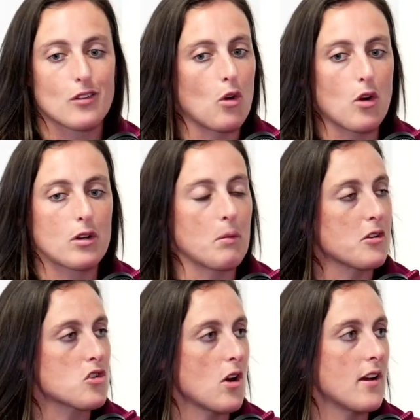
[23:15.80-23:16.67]
to score a
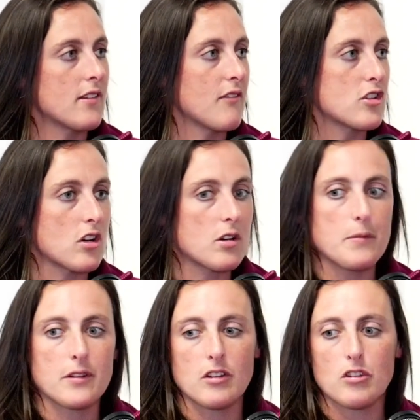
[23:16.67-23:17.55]
couple of tries every
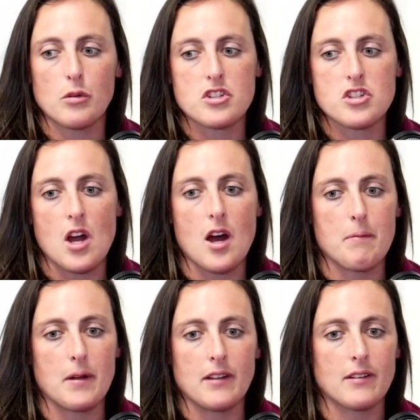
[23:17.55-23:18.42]
tournament and do a
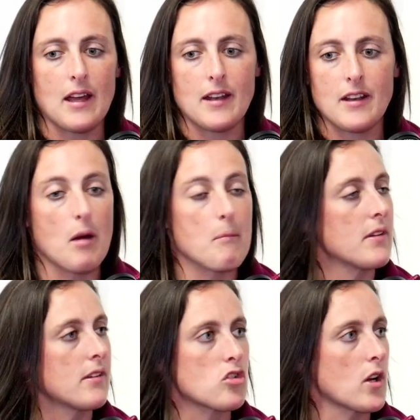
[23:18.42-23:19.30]
job and and not
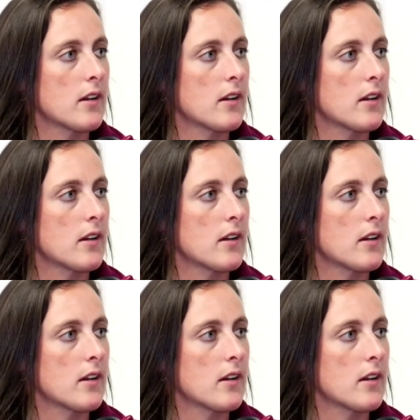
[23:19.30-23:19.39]
miss a